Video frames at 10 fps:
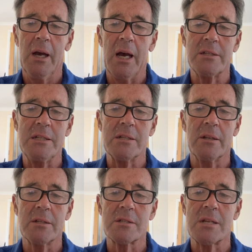at his
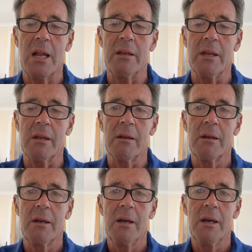understanding
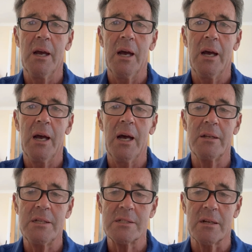
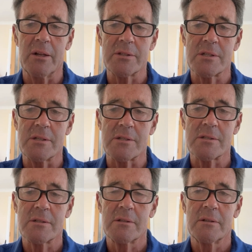and his answers.